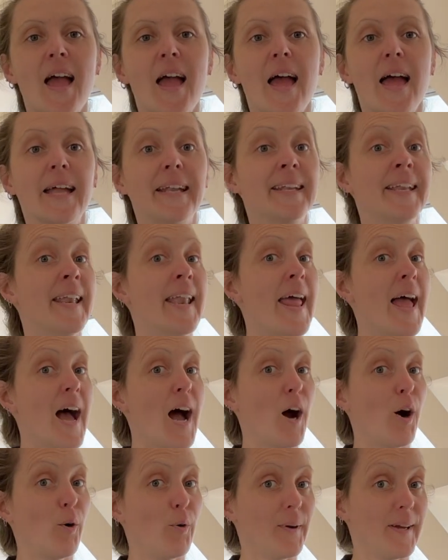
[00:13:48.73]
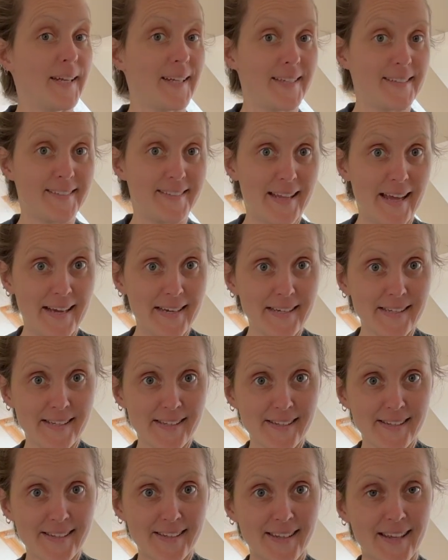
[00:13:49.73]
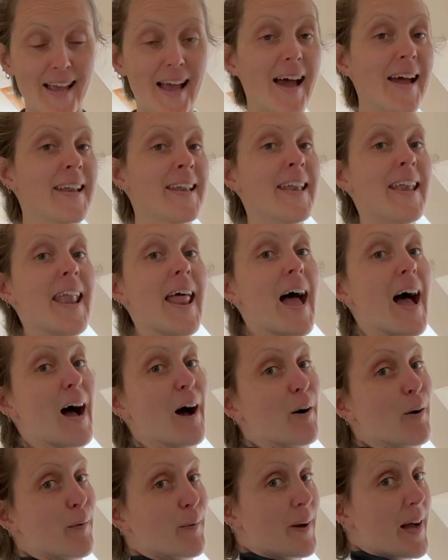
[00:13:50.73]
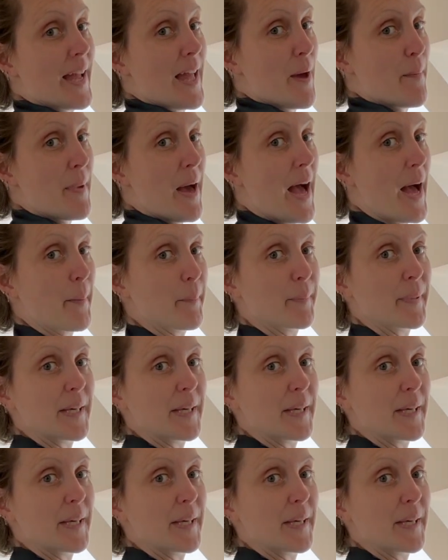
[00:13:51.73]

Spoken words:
Now it is nice, and now I am happy.